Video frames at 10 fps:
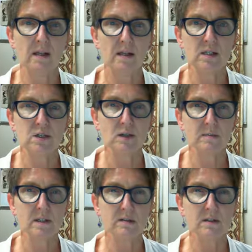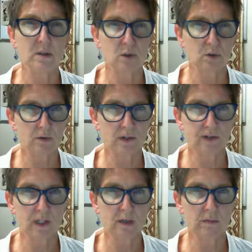in terms of social
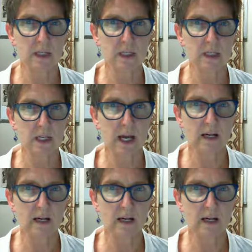development and